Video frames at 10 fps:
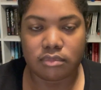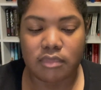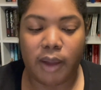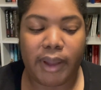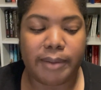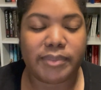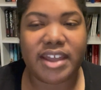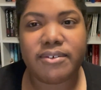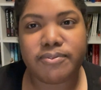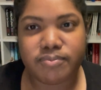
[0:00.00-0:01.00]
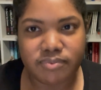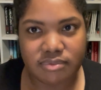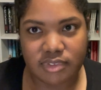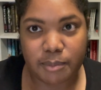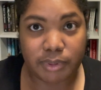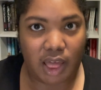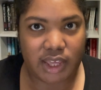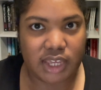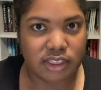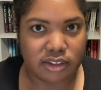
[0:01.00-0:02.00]
Okay. If the
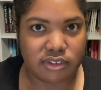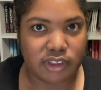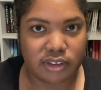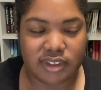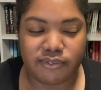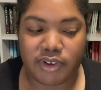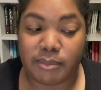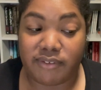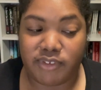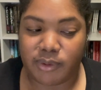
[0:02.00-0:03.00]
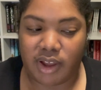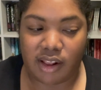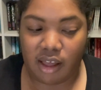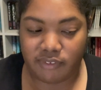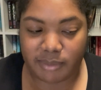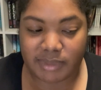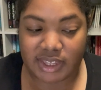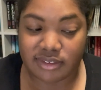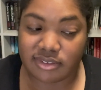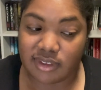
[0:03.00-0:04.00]
blocking looks a little different, my phone cut off on
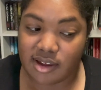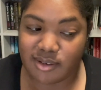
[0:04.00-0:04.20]
me. So